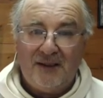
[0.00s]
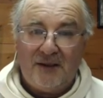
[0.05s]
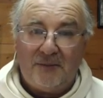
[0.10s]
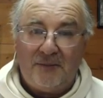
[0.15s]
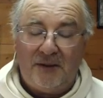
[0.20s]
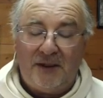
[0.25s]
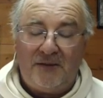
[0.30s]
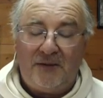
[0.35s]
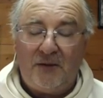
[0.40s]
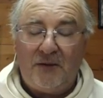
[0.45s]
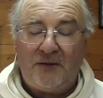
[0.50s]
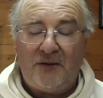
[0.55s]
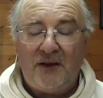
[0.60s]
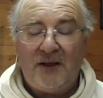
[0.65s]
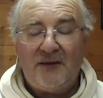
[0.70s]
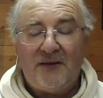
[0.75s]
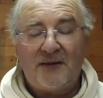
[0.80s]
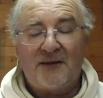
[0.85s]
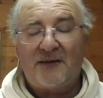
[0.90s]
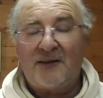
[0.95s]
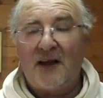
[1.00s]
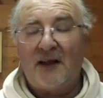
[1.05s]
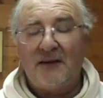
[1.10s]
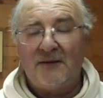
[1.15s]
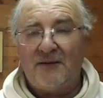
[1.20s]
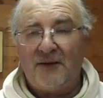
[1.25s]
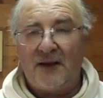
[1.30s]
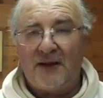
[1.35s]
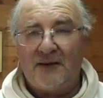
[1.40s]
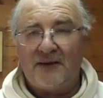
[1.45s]
But if you see the
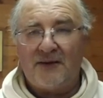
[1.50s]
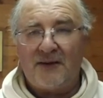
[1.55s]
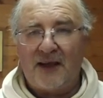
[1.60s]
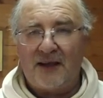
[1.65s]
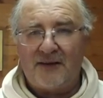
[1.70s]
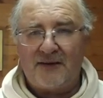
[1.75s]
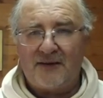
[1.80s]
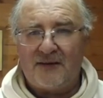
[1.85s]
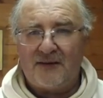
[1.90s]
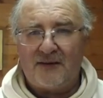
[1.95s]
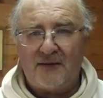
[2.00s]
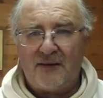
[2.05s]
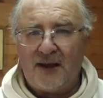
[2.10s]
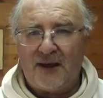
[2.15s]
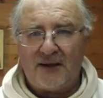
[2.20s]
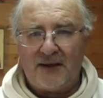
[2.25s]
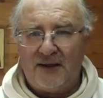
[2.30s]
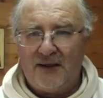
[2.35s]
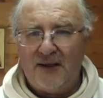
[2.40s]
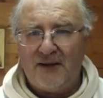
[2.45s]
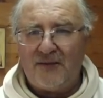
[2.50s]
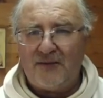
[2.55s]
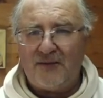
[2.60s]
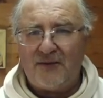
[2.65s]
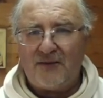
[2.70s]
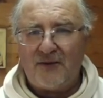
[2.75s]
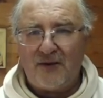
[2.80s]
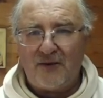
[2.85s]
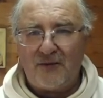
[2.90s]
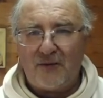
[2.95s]
self as, as that
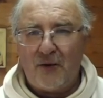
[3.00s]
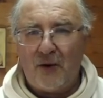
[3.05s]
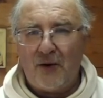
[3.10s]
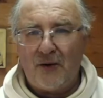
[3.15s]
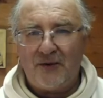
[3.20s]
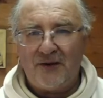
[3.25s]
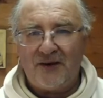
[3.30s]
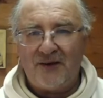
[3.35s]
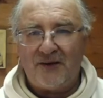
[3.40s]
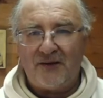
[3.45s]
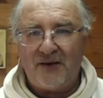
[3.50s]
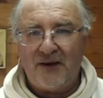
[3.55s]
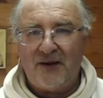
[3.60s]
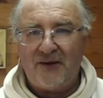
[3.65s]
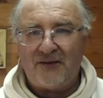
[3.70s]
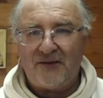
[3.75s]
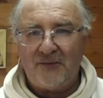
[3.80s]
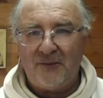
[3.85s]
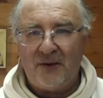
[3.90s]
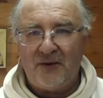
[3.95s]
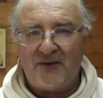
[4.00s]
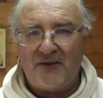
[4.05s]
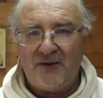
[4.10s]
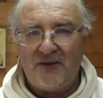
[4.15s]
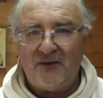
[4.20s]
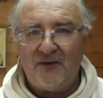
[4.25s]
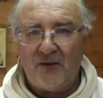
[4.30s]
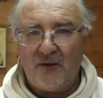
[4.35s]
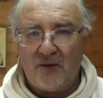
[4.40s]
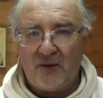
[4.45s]
gift of God in creation, which
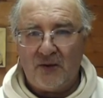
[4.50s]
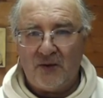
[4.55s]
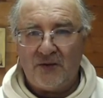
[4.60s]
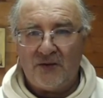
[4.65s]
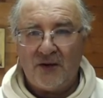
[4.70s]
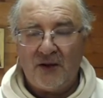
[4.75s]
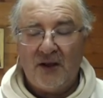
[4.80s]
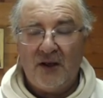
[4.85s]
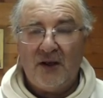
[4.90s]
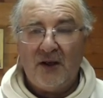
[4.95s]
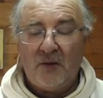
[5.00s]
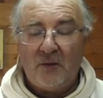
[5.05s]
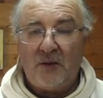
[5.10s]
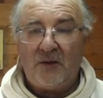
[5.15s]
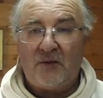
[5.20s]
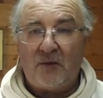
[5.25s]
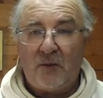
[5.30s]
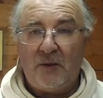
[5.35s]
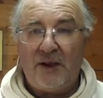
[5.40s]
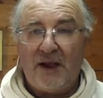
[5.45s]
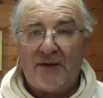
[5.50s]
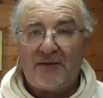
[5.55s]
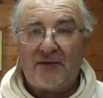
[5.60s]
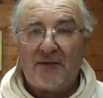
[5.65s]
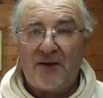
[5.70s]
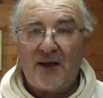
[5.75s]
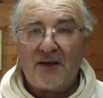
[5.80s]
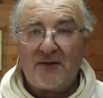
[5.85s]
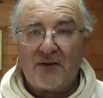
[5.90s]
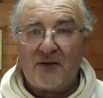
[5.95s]
is yours, which we have to
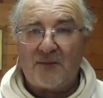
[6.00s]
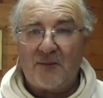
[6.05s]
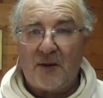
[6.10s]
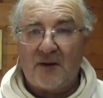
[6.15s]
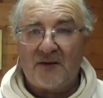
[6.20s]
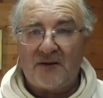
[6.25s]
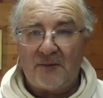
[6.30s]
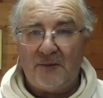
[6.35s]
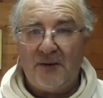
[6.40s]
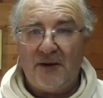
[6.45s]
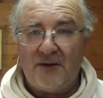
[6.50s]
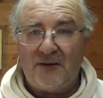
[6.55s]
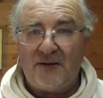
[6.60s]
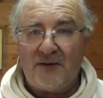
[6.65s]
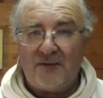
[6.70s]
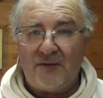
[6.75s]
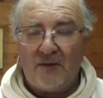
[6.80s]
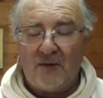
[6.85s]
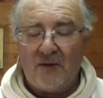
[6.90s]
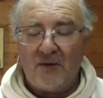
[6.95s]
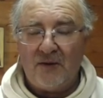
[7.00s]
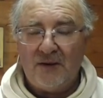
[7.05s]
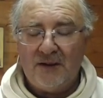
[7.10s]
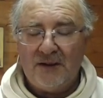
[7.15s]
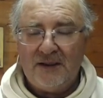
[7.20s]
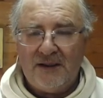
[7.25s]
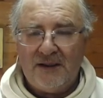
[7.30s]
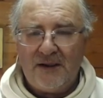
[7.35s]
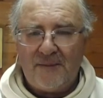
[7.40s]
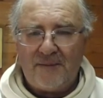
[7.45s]
take responsibility for,
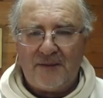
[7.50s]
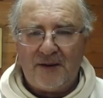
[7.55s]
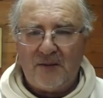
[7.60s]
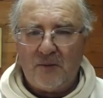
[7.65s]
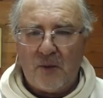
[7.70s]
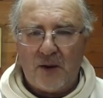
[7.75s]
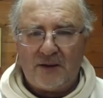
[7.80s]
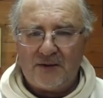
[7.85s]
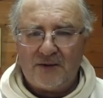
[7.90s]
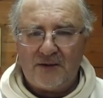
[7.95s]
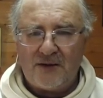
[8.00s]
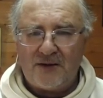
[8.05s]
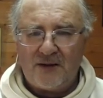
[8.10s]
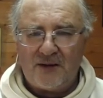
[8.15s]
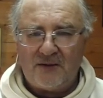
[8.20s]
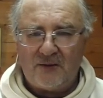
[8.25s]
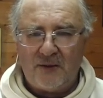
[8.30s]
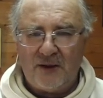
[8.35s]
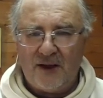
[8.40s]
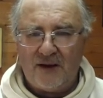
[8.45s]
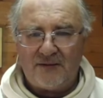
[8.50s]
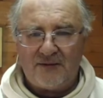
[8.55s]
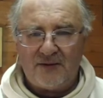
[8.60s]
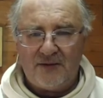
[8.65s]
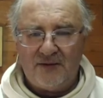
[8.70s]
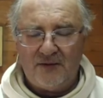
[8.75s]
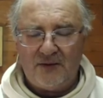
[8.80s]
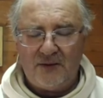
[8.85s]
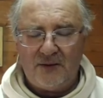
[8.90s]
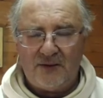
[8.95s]
then one of the things we have to
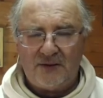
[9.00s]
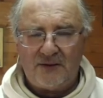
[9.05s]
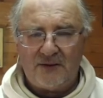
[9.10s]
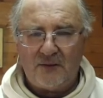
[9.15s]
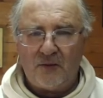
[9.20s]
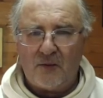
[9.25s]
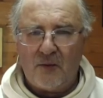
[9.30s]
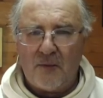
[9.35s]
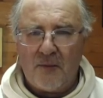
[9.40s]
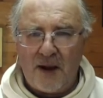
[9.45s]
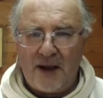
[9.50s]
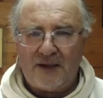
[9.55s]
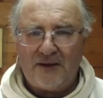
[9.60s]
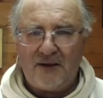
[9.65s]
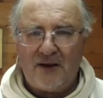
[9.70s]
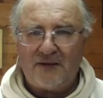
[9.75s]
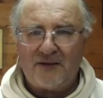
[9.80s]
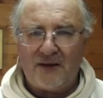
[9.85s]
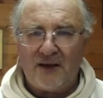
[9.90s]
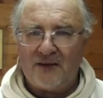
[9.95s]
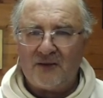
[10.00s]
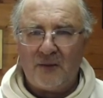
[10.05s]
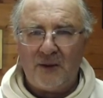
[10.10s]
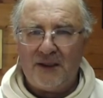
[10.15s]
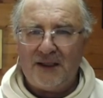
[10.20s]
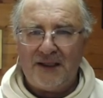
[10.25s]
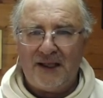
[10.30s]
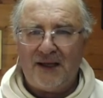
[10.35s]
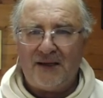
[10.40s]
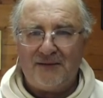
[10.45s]
do is to remind ourselves we are
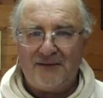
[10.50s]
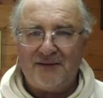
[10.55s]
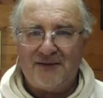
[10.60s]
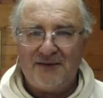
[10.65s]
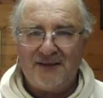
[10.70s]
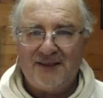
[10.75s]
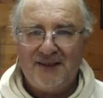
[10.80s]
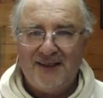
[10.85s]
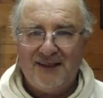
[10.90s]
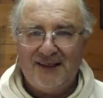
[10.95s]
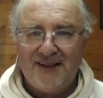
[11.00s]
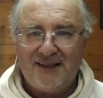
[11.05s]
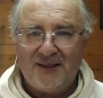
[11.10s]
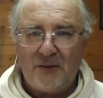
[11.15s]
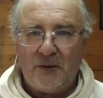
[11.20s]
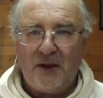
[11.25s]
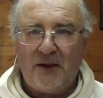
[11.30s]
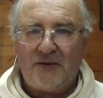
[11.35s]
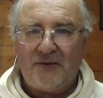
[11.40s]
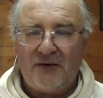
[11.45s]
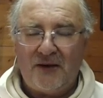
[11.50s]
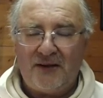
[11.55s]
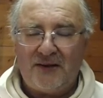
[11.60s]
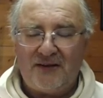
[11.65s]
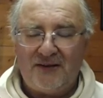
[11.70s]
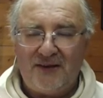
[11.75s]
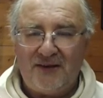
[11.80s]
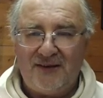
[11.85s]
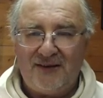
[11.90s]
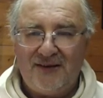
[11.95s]
loved, we are
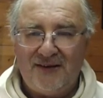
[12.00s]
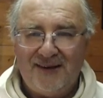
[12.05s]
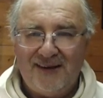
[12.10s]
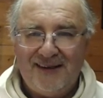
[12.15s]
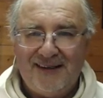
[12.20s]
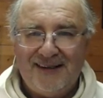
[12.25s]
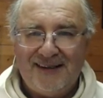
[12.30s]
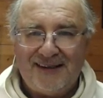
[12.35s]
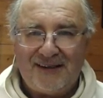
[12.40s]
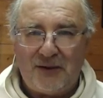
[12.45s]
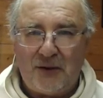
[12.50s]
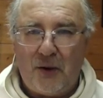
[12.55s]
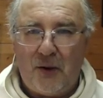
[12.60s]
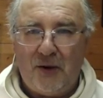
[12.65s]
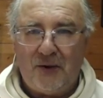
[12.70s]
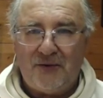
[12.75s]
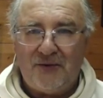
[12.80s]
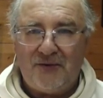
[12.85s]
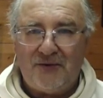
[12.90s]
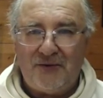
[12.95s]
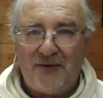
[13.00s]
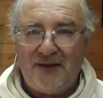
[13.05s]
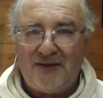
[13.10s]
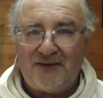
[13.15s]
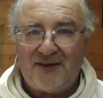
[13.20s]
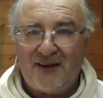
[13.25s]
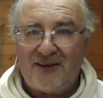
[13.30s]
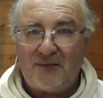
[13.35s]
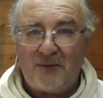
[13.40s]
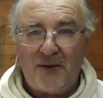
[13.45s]
trusted. God
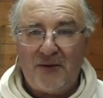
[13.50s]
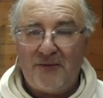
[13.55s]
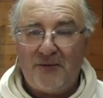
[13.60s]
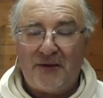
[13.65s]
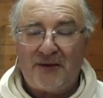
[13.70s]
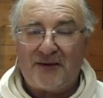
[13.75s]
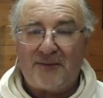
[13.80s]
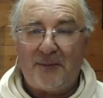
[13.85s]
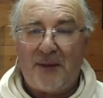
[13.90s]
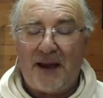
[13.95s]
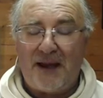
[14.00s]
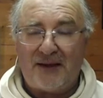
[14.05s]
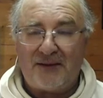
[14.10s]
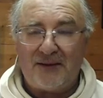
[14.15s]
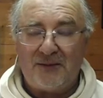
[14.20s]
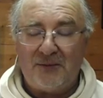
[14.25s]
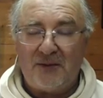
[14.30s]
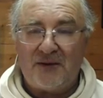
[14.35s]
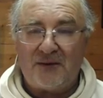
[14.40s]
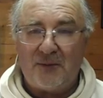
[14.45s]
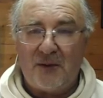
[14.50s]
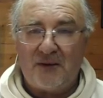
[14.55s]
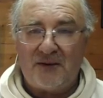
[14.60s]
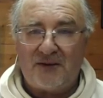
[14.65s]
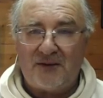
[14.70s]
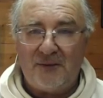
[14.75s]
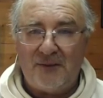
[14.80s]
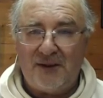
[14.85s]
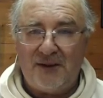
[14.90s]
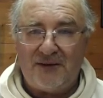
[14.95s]
treats us with respect and
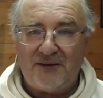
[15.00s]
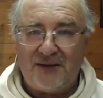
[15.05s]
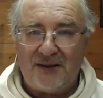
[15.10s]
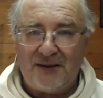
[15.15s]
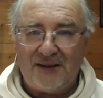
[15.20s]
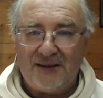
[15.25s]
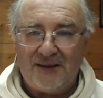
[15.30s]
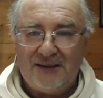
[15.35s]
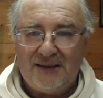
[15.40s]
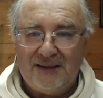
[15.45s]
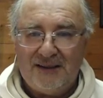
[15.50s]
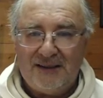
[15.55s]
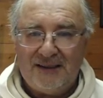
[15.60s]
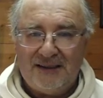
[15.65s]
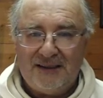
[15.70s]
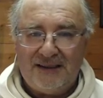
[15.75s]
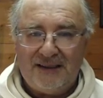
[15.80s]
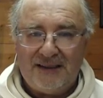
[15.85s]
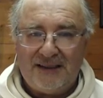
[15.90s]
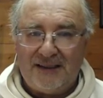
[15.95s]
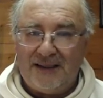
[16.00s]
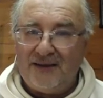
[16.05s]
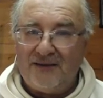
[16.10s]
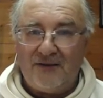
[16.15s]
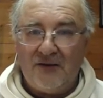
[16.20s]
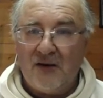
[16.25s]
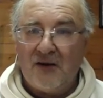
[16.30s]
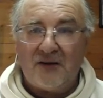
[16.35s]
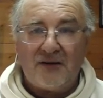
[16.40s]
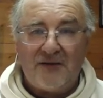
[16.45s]
responsibility. He is
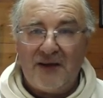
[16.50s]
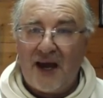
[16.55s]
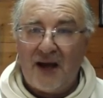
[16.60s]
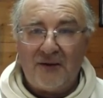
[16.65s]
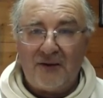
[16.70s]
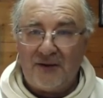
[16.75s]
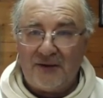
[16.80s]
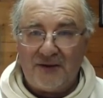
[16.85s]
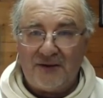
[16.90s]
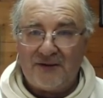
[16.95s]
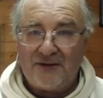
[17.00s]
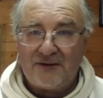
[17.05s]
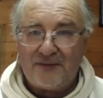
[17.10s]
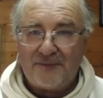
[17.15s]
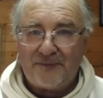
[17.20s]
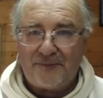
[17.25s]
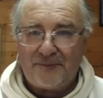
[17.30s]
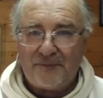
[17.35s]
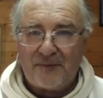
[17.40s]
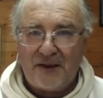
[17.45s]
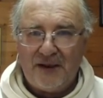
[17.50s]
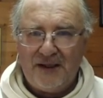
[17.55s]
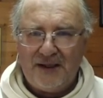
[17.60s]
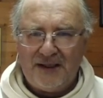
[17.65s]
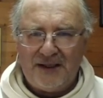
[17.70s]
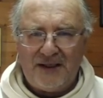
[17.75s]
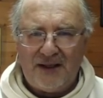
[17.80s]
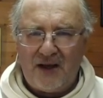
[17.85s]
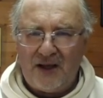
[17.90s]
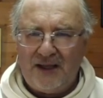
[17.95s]
not down on us.
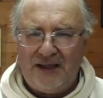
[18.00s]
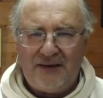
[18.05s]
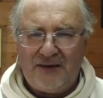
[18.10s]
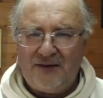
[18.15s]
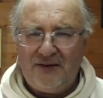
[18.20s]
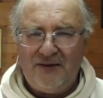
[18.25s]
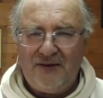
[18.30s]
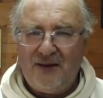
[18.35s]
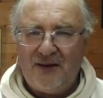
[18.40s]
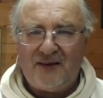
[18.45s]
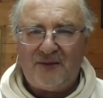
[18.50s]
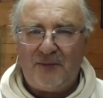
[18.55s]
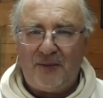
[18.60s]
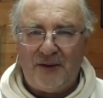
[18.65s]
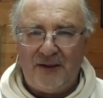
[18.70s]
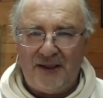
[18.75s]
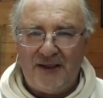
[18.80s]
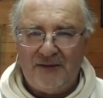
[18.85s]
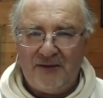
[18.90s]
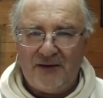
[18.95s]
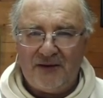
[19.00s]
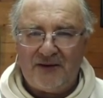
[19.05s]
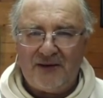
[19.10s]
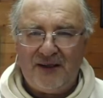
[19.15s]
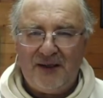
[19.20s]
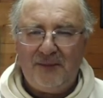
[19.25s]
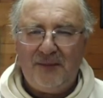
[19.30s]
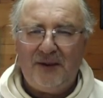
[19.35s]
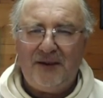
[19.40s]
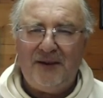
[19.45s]
He, he doesn't disbelieve in us,
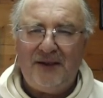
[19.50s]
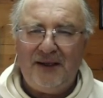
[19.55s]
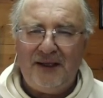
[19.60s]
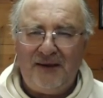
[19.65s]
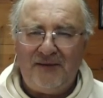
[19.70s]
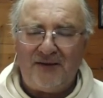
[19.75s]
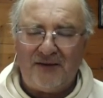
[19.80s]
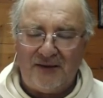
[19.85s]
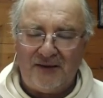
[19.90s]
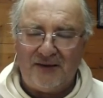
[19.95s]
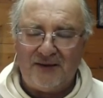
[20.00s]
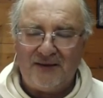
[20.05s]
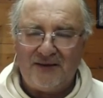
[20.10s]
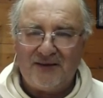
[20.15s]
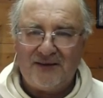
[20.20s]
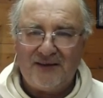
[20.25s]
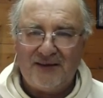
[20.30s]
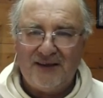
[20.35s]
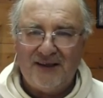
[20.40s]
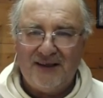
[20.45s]
he believes in us.